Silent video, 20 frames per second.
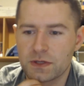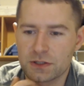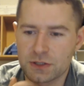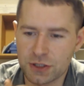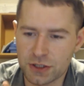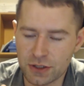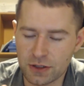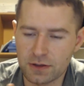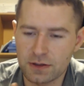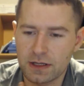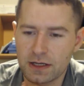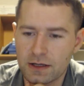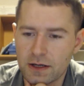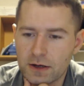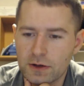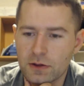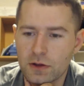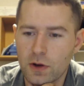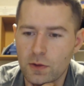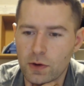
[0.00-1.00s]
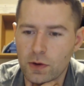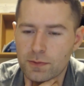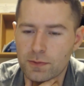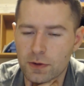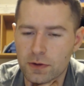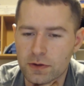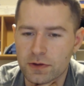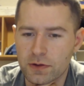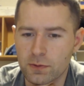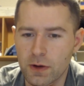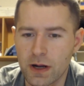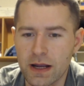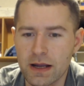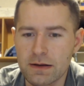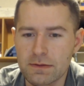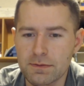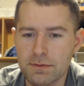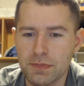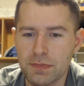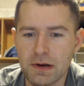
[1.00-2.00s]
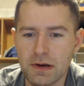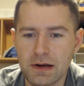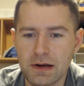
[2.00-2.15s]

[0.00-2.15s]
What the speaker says: sure, they got a lower birth rate,